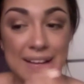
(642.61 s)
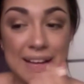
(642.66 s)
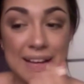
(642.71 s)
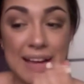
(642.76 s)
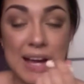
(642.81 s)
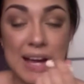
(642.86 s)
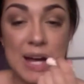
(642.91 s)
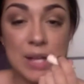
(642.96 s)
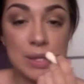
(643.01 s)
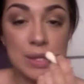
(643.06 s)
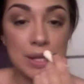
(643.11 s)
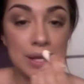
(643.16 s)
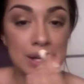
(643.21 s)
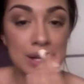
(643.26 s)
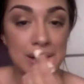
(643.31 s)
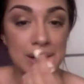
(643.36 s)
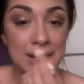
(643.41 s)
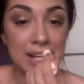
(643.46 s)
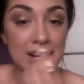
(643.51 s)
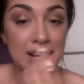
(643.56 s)
And
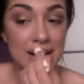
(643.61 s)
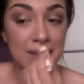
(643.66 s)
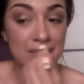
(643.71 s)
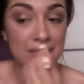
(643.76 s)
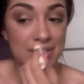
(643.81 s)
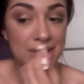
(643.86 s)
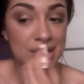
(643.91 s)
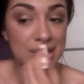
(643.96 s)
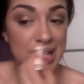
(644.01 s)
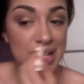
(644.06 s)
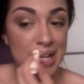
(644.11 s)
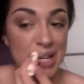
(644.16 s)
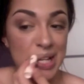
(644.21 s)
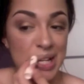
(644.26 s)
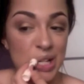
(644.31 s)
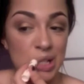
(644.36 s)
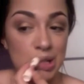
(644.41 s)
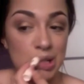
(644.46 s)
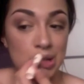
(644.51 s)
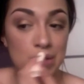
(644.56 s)
then after that,
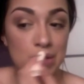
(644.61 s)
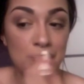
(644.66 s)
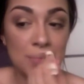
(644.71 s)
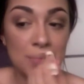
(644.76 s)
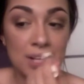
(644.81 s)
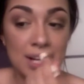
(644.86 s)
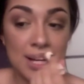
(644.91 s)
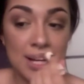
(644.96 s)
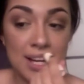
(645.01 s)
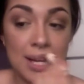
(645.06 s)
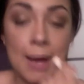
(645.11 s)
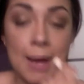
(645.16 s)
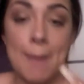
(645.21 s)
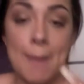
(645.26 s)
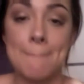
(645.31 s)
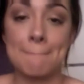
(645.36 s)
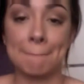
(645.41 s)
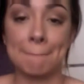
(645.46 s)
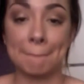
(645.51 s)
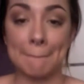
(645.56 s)
I'm going to apply
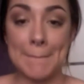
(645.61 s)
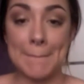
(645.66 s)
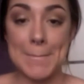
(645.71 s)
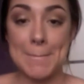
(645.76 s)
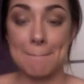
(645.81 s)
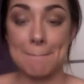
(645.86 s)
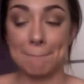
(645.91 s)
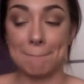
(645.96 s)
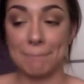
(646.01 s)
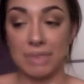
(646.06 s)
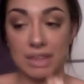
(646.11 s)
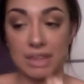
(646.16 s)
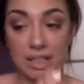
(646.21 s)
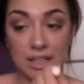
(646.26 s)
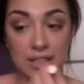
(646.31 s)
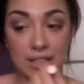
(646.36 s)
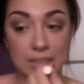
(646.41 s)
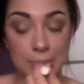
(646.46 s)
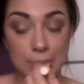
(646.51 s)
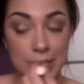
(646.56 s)
the
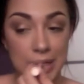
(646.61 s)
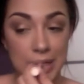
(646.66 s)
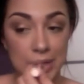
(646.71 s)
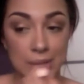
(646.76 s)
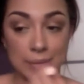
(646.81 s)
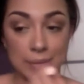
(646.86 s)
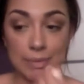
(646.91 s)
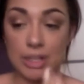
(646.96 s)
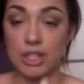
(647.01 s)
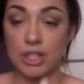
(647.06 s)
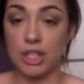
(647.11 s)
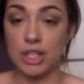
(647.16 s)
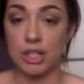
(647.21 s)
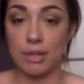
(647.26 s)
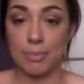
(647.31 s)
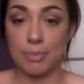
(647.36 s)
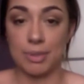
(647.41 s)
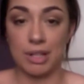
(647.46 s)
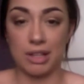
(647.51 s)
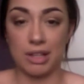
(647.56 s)
ColourPop. Make sure you
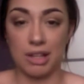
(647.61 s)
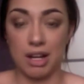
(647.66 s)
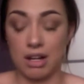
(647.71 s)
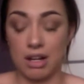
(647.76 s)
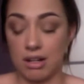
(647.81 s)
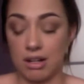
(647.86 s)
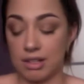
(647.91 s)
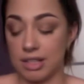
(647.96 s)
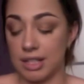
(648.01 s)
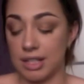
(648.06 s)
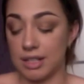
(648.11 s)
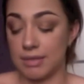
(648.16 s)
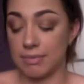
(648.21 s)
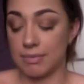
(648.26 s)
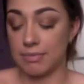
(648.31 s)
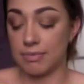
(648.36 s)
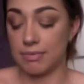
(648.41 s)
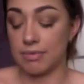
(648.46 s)
don't put a lot on it.